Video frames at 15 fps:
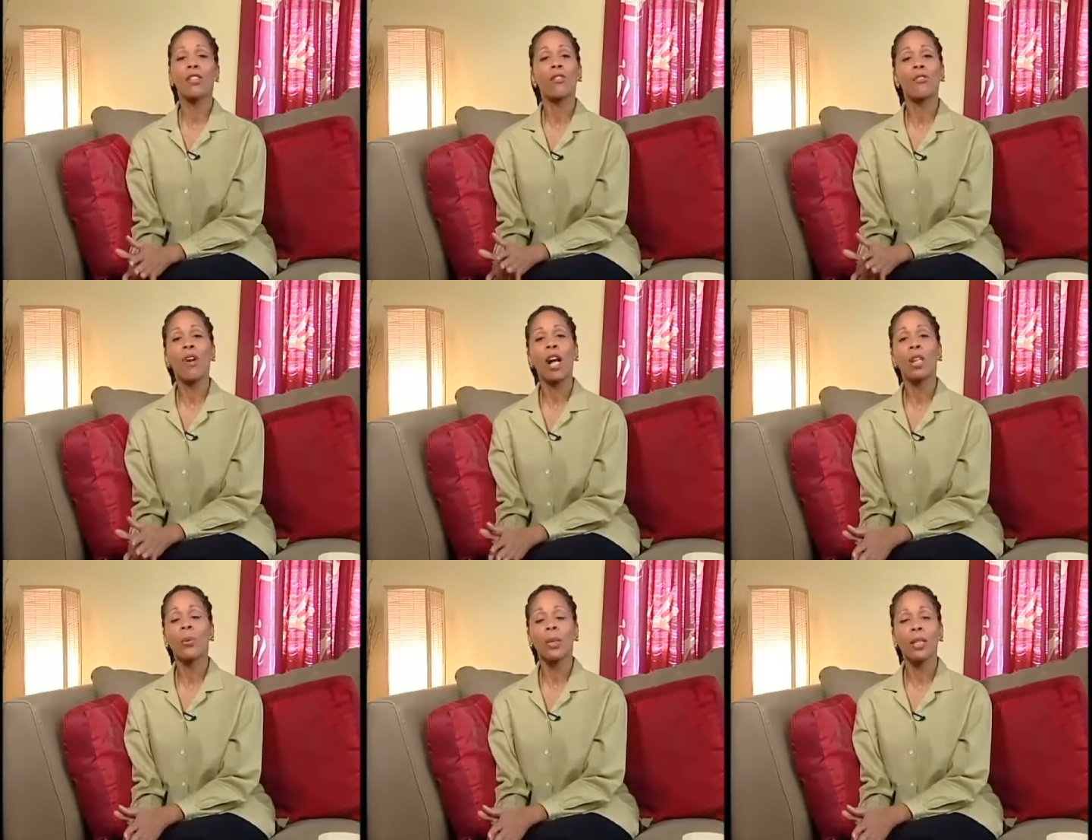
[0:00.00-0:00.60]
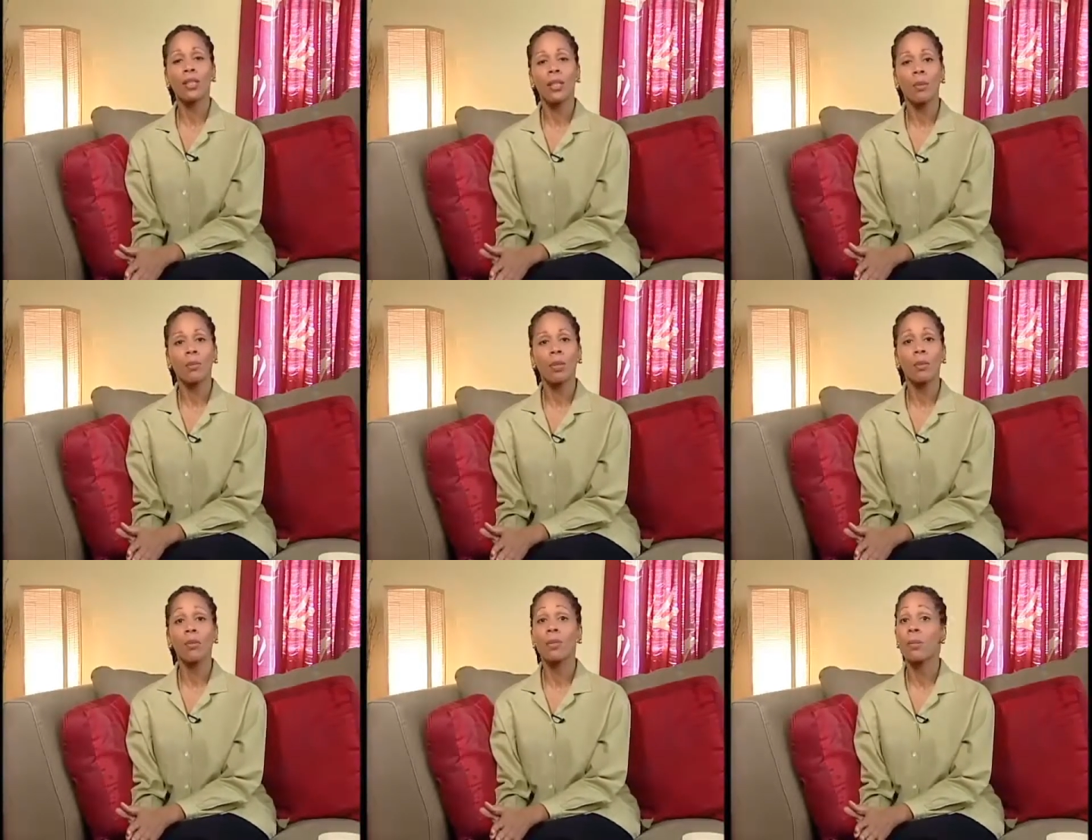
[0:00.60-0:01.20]
The following
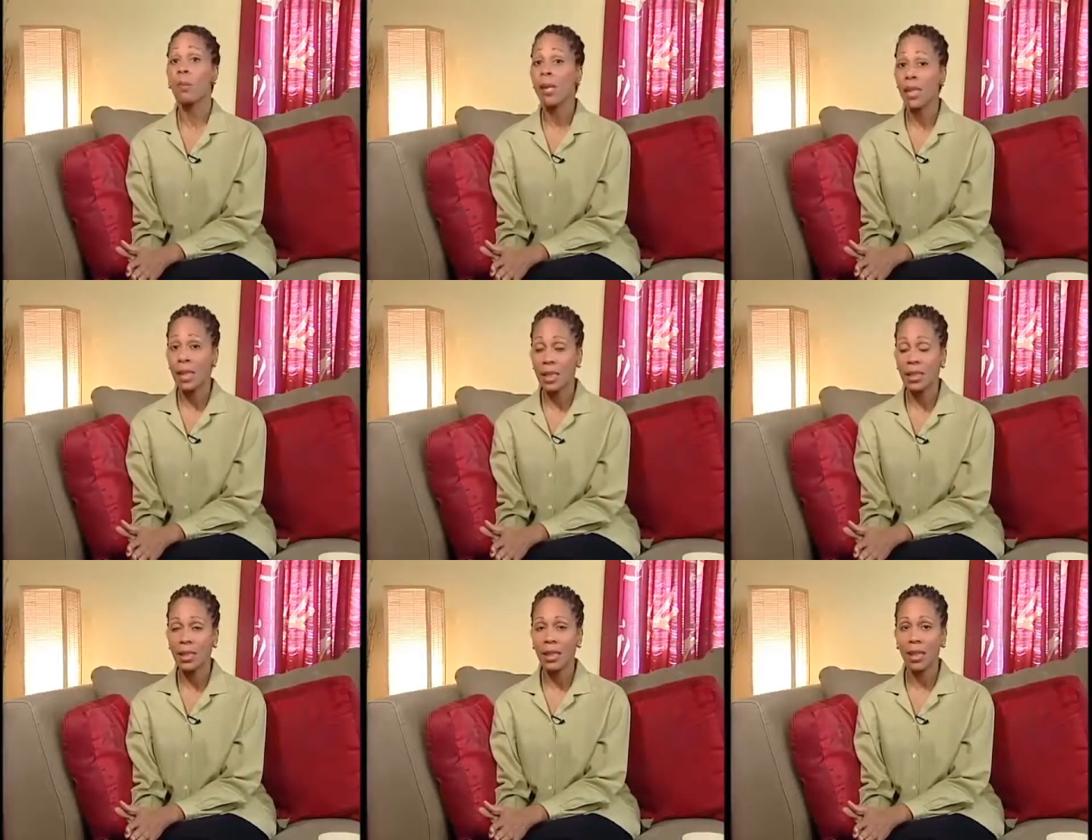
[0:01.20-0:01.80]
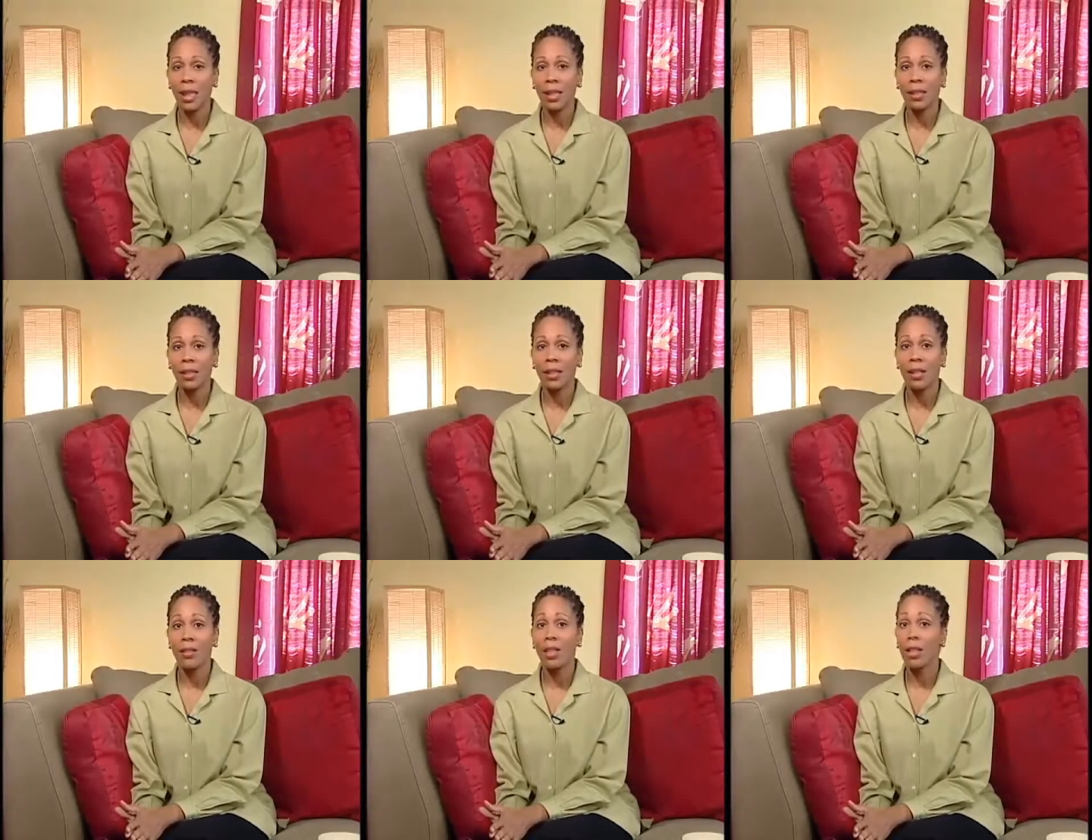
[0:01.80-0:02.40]
symptoms may indicate
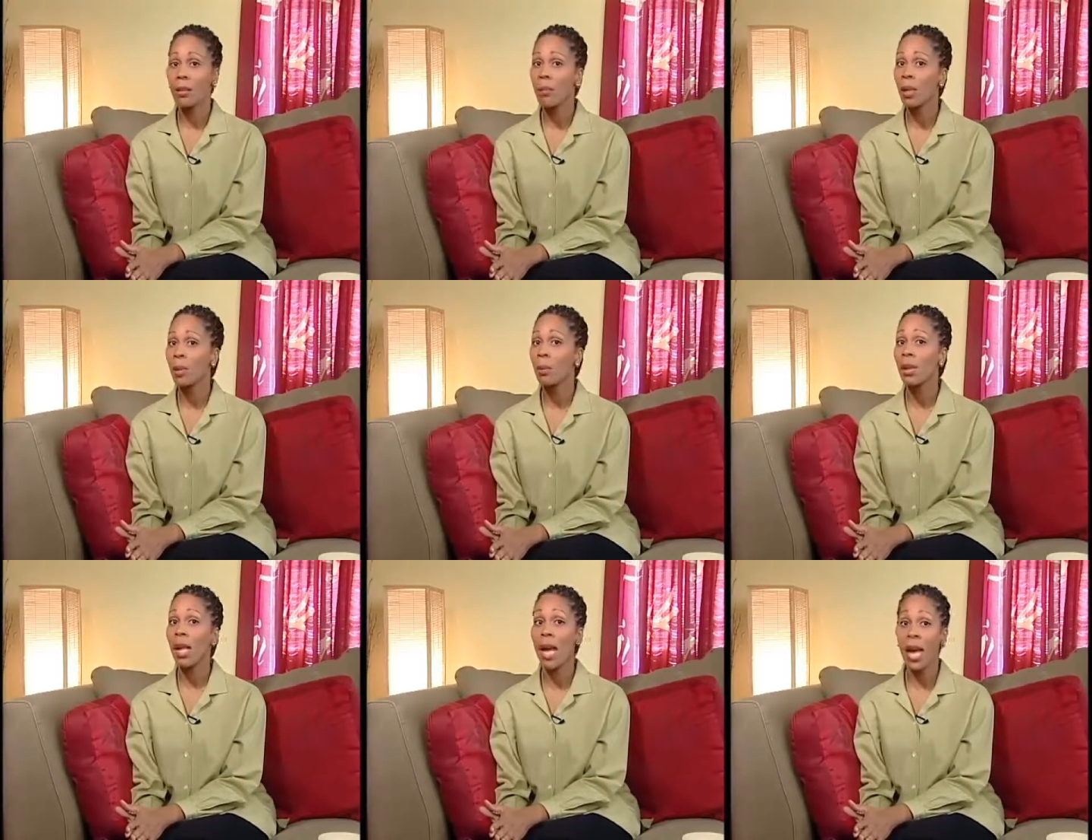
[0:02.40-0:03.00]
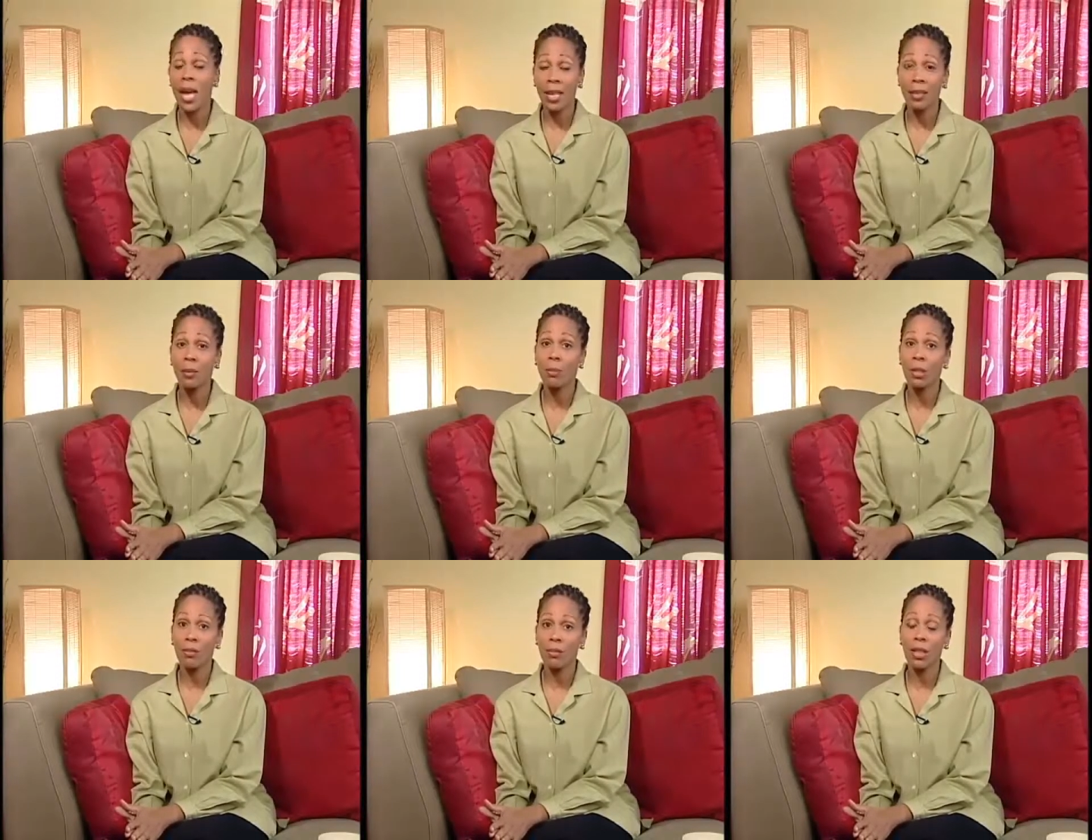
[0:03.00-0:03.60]
that a baby has
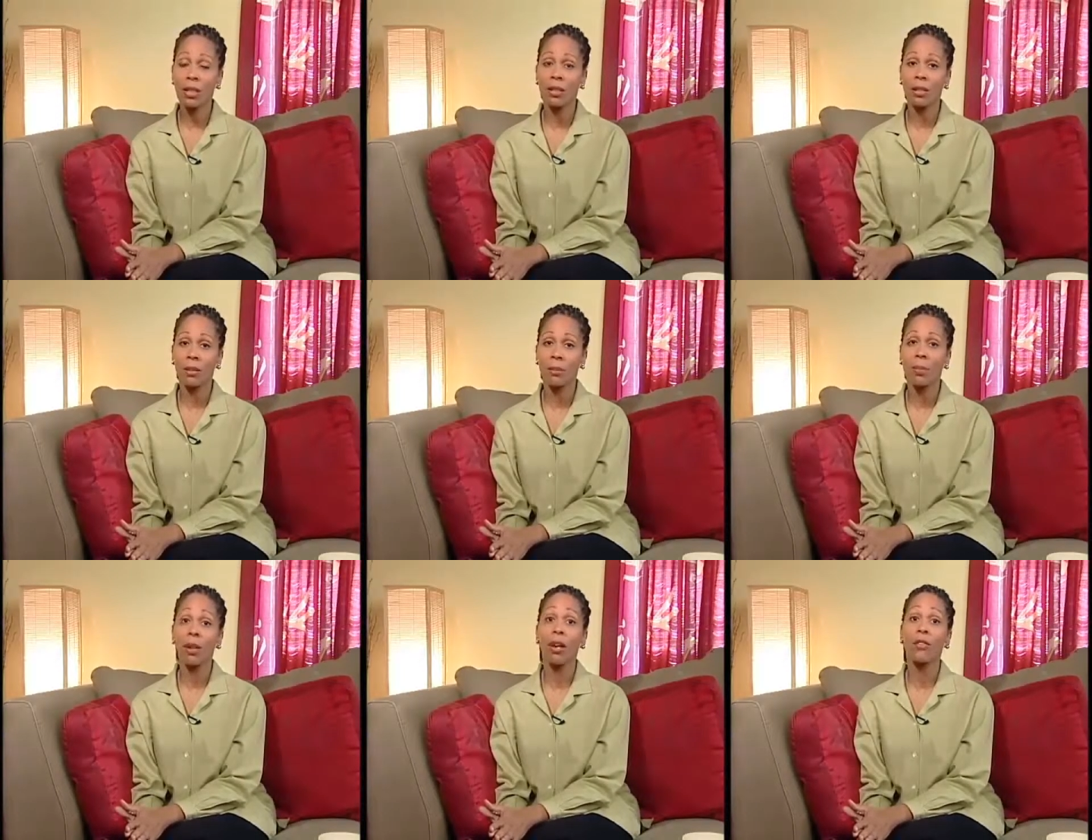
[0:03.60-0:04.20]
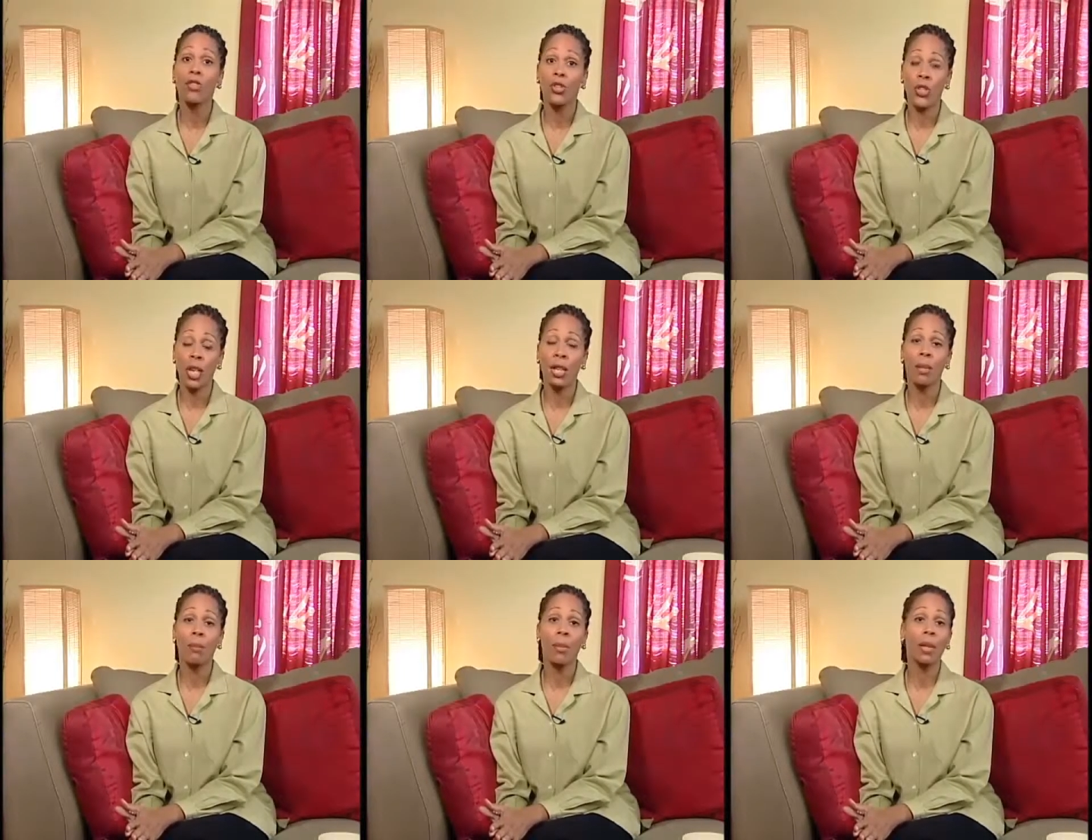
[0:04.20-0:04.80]
been a victim of
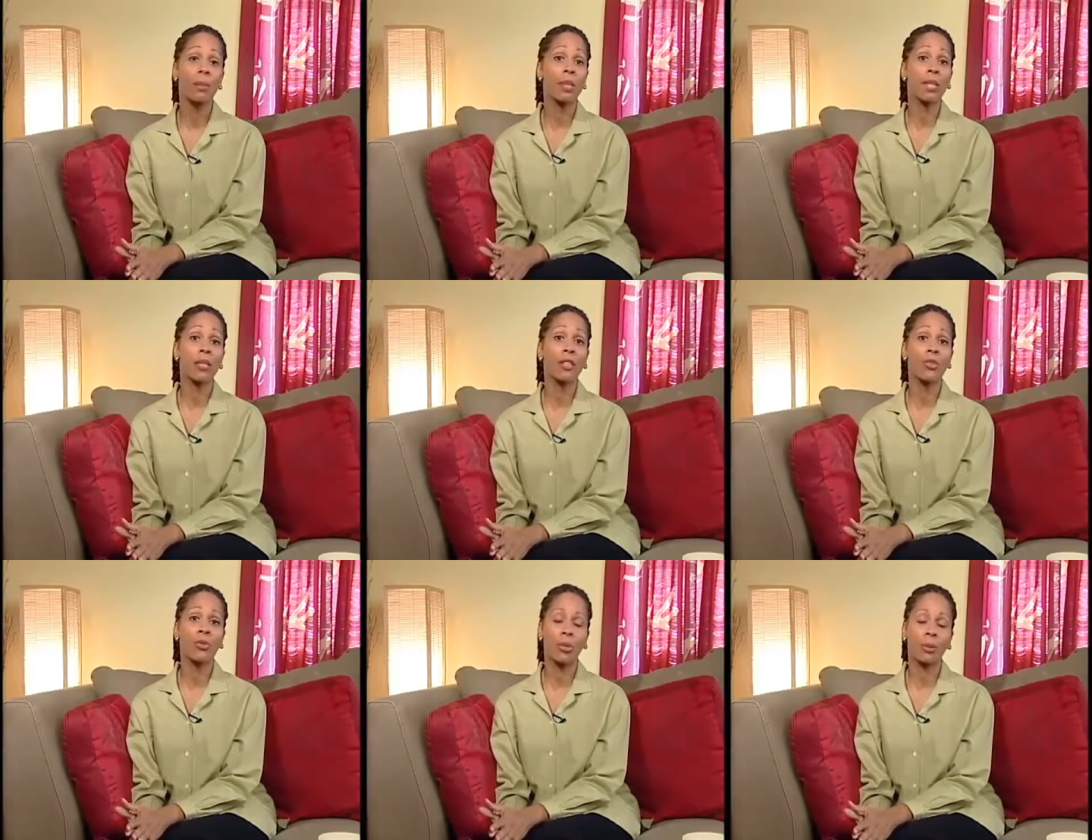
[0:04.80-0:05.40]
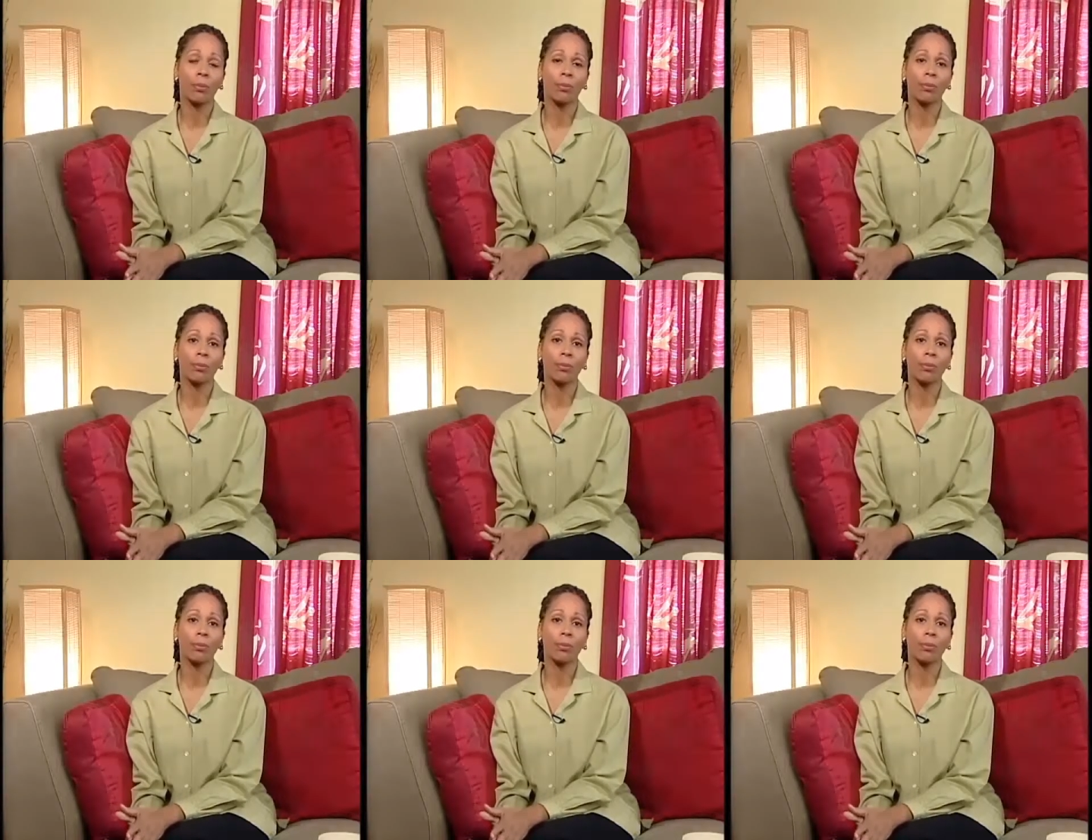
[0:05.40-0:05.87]
shaken baby syndrome